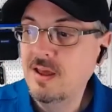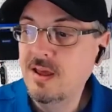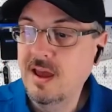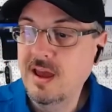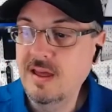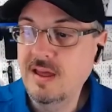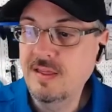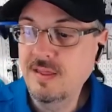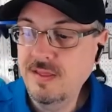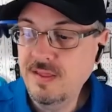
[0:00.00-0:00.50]

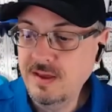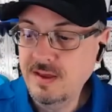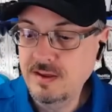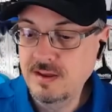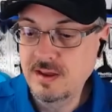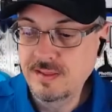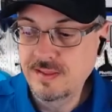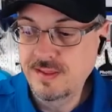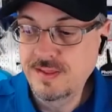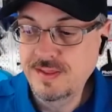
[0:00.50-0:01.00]
And then they
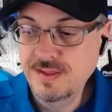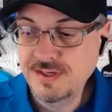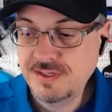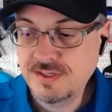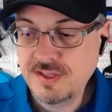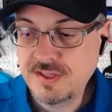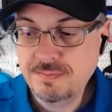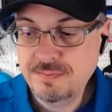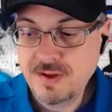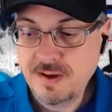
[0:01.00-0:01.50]
and then they
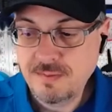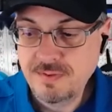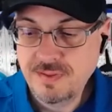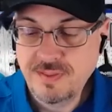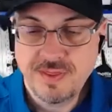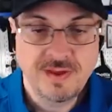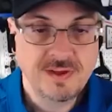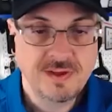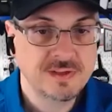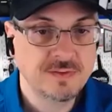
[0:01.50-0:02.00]
stepped up and
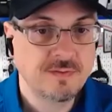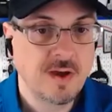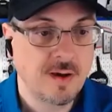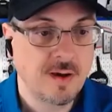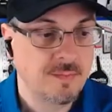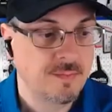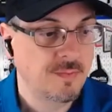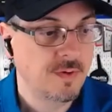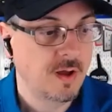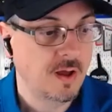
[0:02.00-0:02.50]
things have
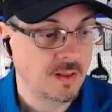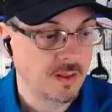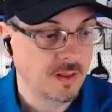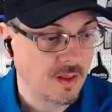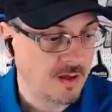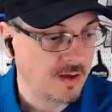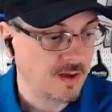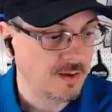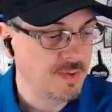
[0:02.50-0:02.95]
come along.